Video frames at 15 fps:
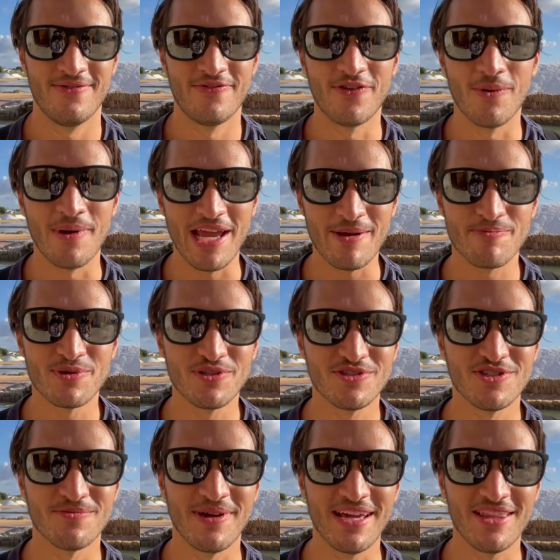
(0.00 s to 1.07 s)
From April
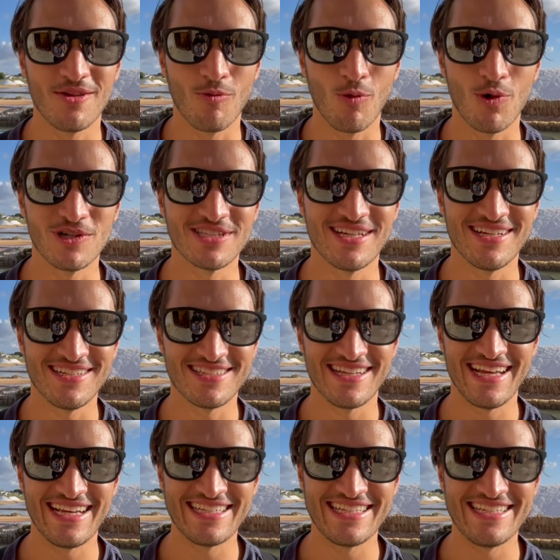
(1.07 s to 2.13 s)
to May, the water is
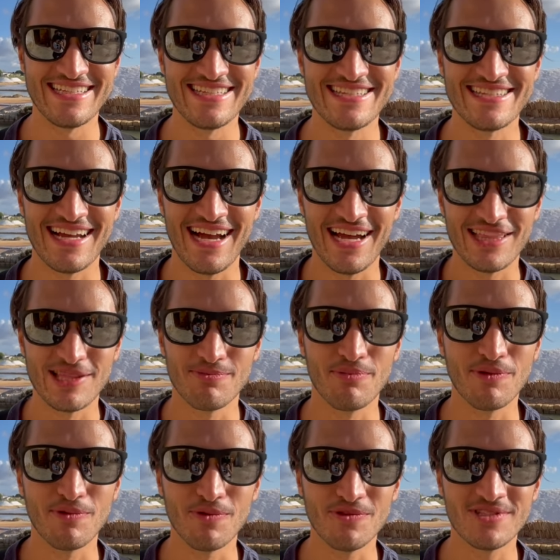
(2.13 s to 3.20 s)
let inside the
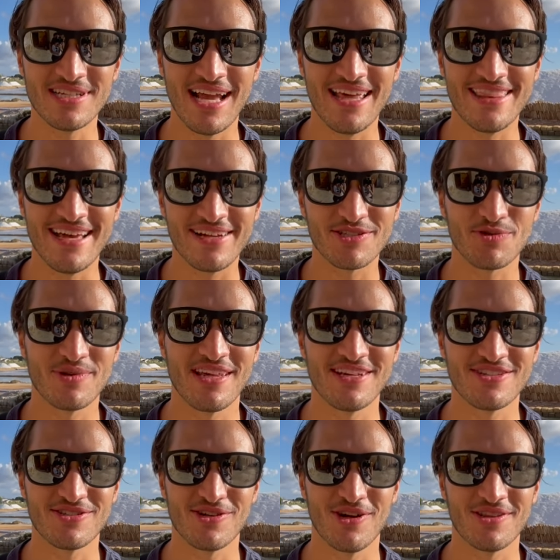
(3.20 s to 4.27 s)
pools and that's where they
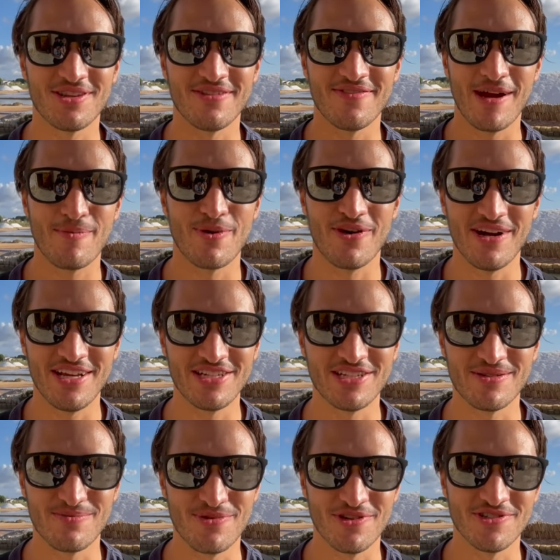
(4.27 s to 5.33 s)
start the
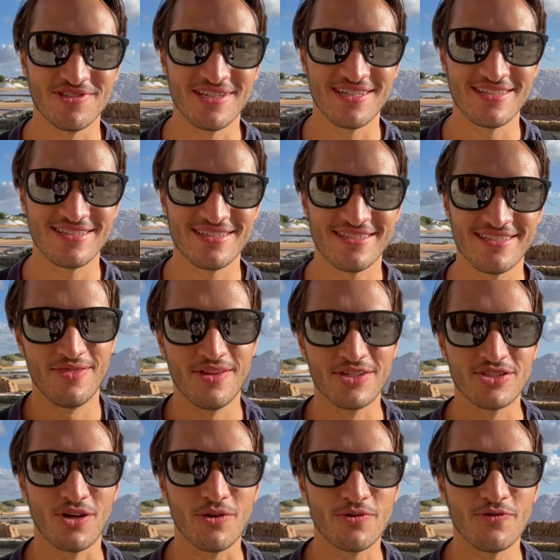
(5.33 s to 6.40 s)
evaporation process. The
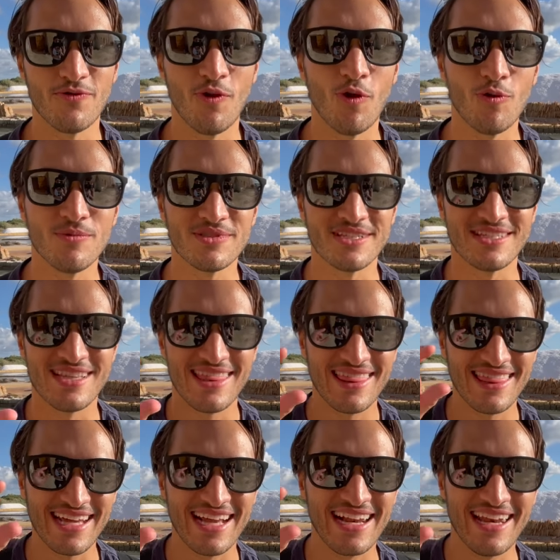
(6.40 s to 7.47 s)
salt forms in
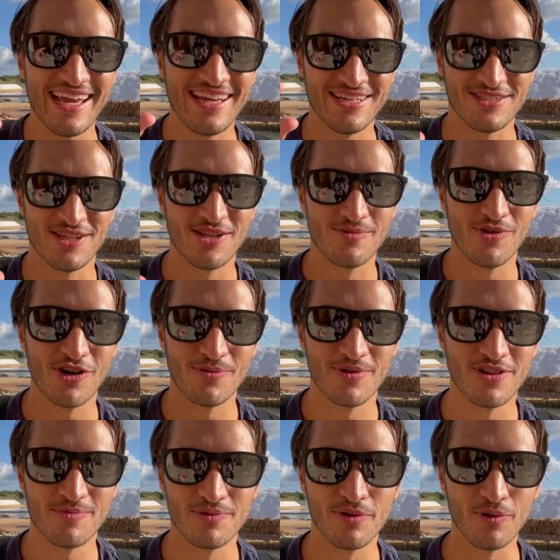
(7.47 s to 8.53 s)
thick layers on the bottom of
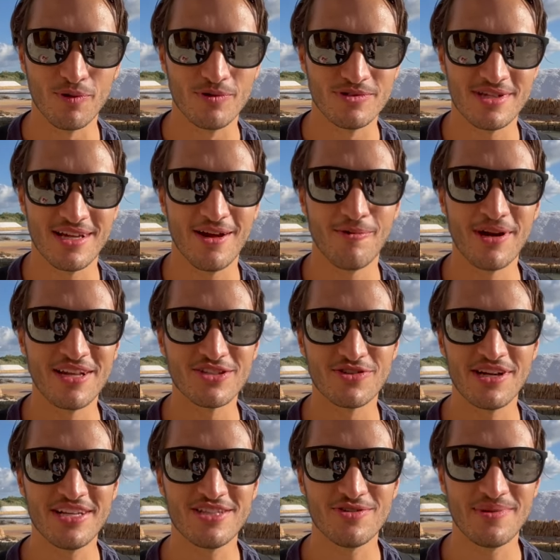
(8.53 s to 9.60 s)
the pools, and when it's
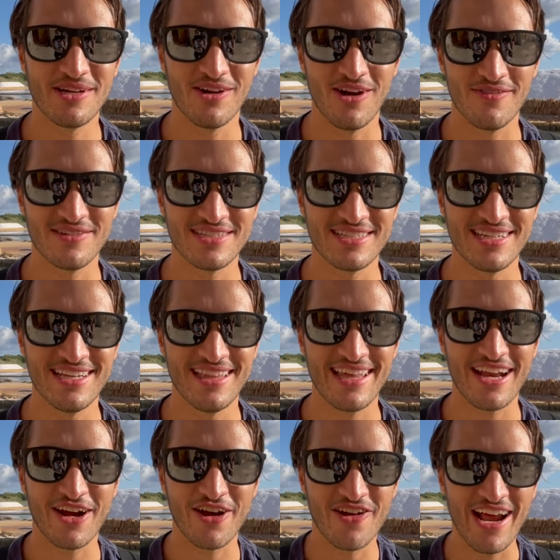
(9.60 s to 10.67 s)
ready to be harvested,
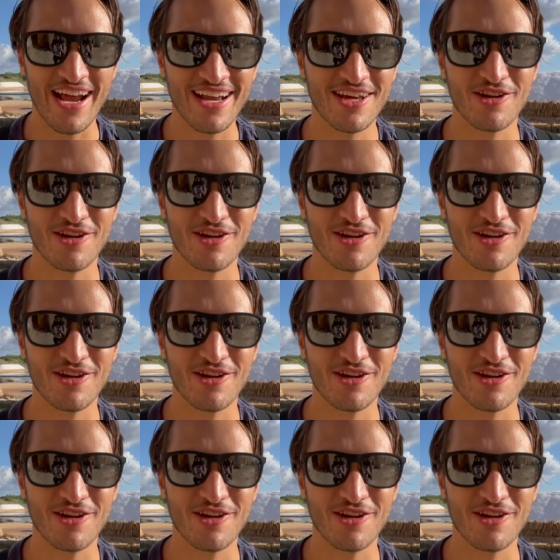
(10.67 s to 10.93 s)
they crack it